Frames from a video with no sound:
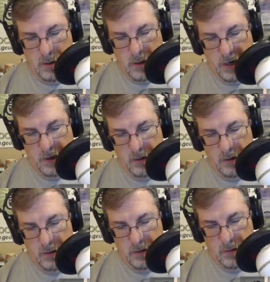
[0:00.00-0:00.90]
Like,
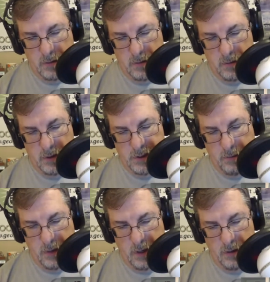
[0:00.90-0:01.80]
what does
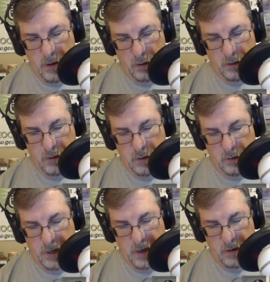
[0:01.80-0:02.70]
that mean?
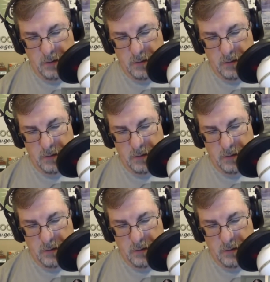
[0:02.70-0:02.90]
Hold down?